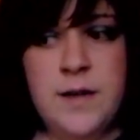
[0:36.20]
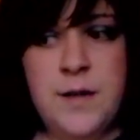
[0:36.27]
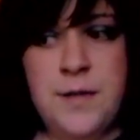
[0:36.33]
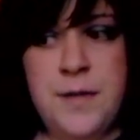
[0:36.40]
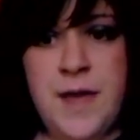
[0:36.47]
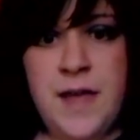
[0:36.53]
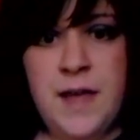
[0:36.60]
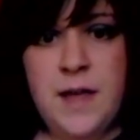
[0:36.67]

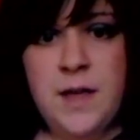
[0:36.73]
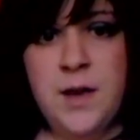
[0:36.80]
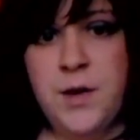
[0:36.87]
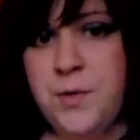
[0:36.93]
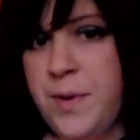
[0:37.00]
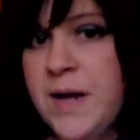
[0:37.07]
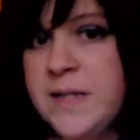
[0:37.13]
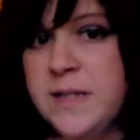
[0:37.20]
they
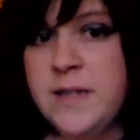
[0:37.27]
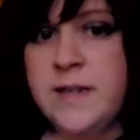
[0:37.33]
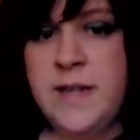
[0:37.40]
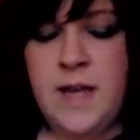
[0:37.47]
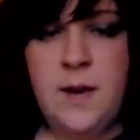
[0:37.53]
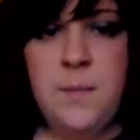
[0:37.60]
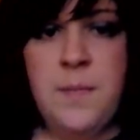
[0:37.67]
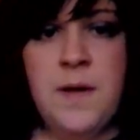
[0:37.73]
arrested
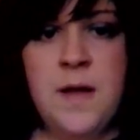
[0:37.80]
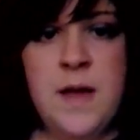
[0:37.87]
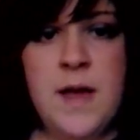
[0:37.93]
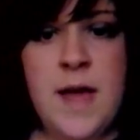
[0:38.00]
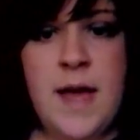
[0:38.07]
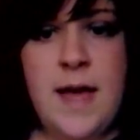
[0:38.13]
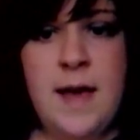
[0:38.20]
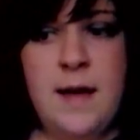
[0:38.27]
him,
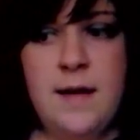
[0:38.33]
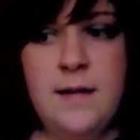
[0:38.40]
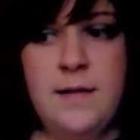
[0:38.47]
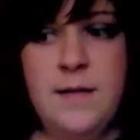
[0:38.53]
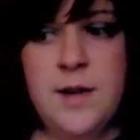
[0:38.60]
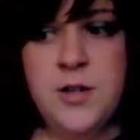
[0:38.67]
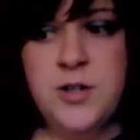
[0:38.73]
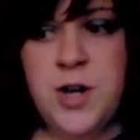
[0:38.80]

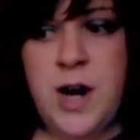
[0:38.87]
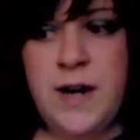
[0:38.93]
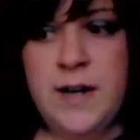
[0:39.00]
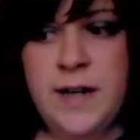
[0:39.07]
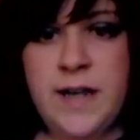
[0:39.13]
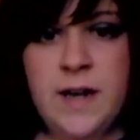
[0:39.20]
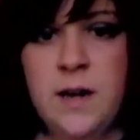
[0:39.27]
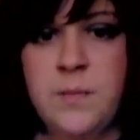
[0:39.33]
and they're trying
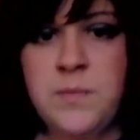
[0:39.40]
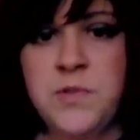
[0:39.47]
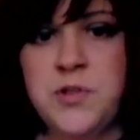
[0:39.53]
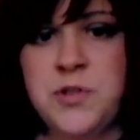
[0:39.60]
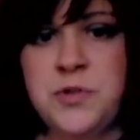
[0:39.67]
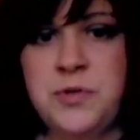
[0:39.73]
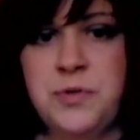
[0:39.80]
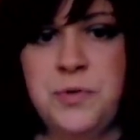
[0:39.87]
to get him
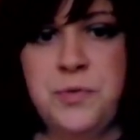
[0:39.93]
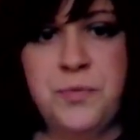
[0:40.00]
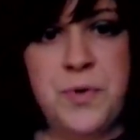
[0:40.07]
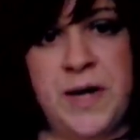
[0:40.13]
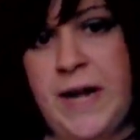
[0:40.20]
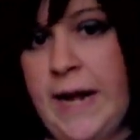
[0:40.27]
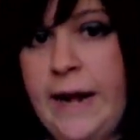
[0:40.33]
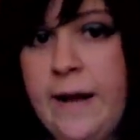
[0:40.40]
to
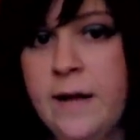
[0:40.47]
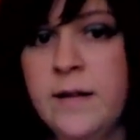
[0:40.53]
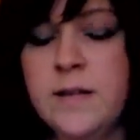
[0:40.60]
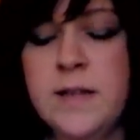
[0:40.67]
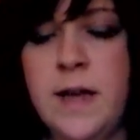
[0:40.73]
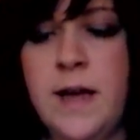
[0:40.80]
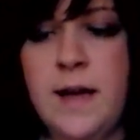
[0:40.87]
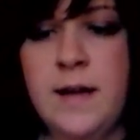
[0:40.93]

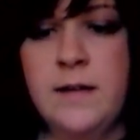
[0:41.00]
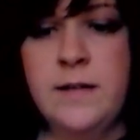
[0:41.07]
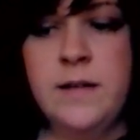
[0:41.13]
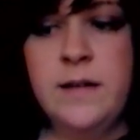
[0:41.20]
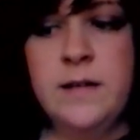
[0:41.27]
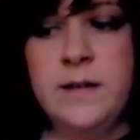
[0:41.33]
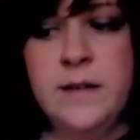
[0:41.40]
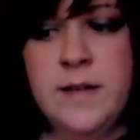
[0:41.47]
recant and,
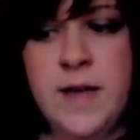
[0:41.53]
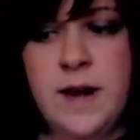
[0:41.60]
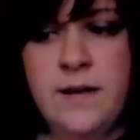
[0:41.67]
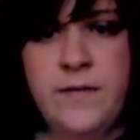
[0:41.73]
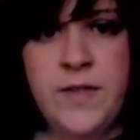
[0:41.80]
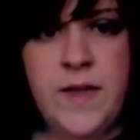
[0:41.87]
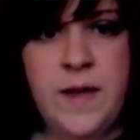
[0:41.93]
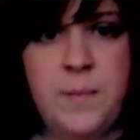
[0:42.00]
and
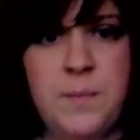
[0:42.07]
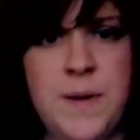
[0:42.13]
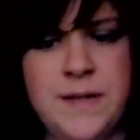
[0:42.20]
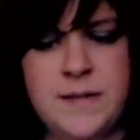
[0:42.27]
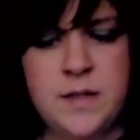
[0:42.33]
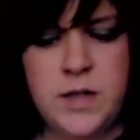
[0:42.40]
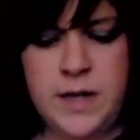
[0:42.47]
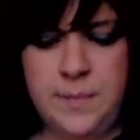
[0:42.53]
everything,
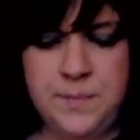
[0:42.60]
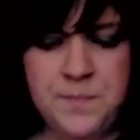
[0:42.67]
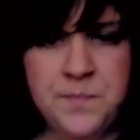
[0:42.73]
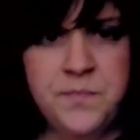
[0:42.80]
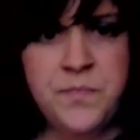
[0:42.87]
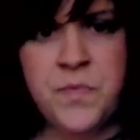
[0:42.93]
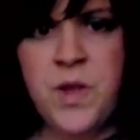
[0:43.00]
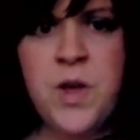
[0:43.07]
basically
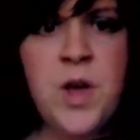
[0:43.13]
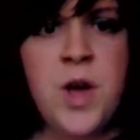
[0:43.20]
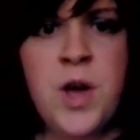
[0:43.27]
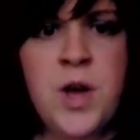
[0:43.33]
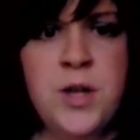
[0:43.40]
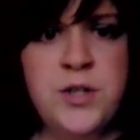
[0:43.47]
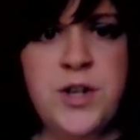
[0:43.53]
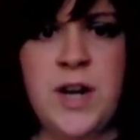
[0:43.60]

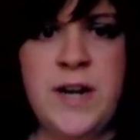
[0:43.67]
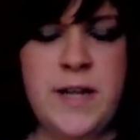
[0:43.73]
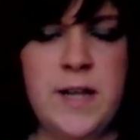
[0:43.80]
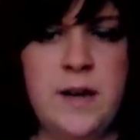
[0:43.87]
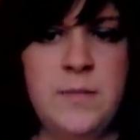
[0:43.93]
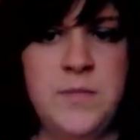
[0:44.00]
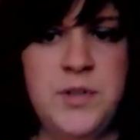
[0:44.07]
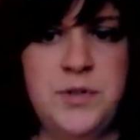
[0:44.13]
trying to
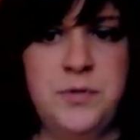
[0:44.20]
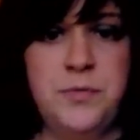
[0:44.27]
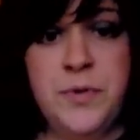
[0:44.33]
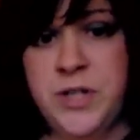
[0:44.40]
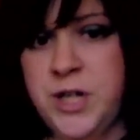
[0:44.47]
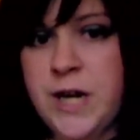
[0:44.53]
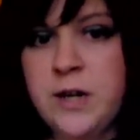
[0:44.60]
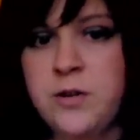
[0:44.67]
get him to
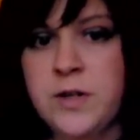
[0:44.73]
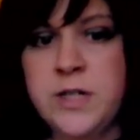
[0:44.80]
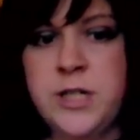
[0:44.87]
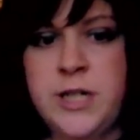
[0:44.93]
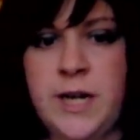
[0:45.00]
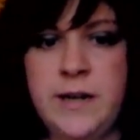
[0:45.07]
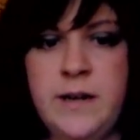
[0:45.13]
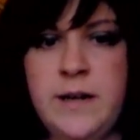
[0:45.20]
reject
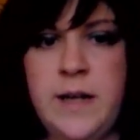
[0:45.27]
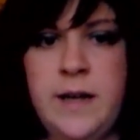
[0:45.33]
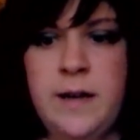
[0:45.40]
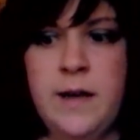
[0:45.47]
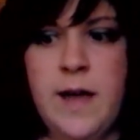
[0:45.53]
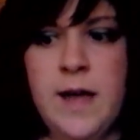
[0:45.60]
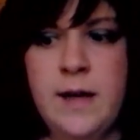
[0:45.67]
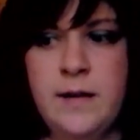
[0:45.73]

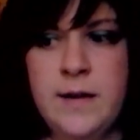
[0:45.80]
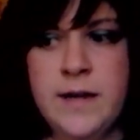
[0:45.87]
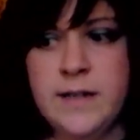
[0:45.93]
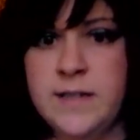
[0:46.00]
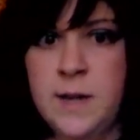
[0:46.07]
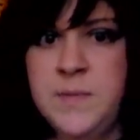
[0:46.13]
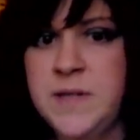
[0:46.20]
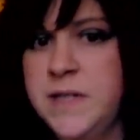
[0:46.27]
Christianity and
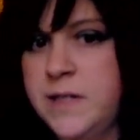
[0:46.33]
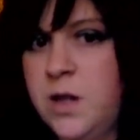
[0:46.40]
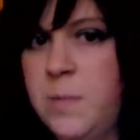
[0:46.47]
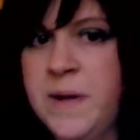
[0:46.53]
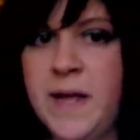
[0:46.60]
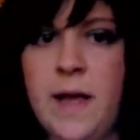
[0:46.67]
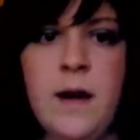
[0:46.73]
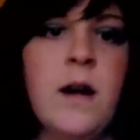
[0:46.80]
accept
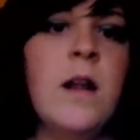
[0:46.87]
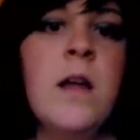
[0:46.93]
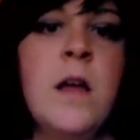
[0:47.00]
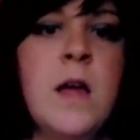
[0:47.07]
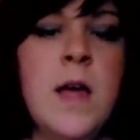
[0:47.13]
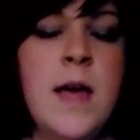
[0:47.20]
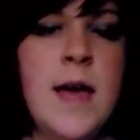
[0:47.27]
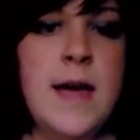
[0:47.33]
Islam again,
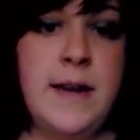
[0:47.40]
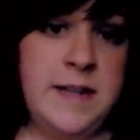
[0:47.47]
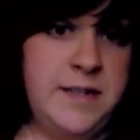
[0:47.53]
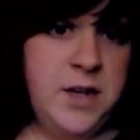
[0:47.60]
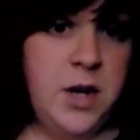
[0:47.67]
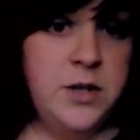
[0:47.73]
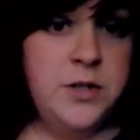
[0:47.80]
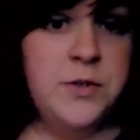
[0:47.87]
and he's
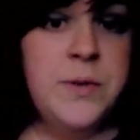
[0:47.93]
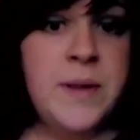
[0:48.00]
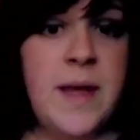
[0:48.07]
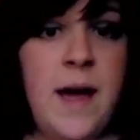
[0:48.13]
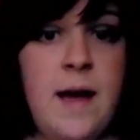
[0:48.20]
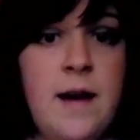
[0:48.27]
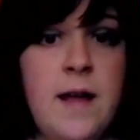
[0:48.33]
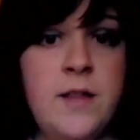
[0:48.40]
not doing
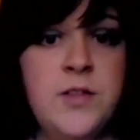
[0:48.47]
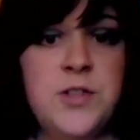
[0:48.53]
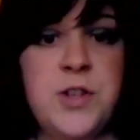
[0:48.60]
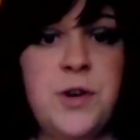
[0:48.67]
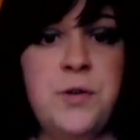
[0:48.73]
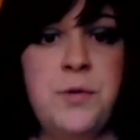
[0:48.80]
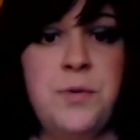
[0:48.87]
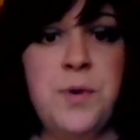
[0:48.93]
that, and
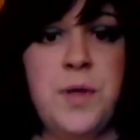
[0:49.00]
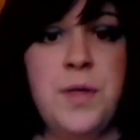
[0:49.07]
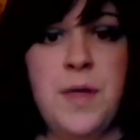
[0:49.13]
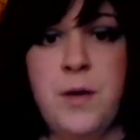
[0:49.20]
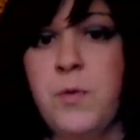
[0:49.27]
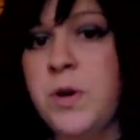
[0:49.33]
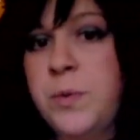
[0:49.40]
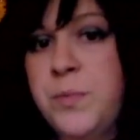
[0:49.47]
so
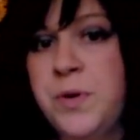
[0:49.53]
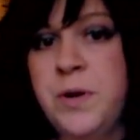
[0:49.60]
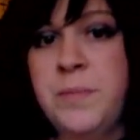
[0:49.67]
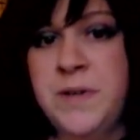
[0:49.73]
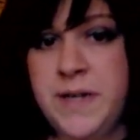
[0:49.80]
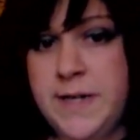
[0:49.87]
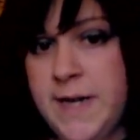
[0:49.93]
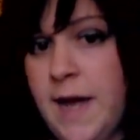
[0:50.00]
they want to put him
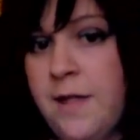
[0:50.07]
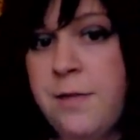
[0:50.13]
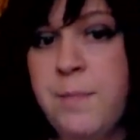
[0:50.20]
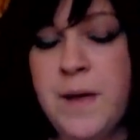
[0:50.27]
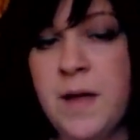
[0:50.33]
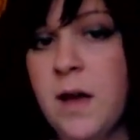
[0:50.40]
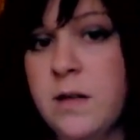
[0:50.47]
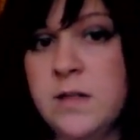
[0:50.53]
to death
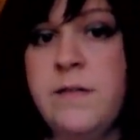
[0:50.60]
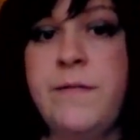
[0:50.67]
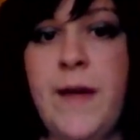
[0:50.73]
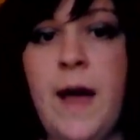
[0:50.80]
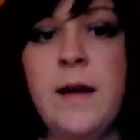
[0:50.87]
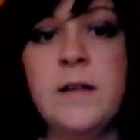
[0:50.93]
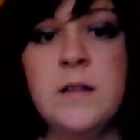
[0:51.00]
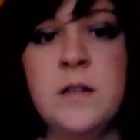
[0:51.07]
because of
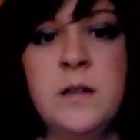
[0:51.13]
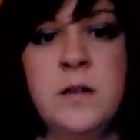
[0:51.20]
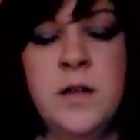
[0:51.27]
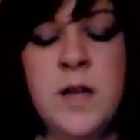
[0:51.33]
that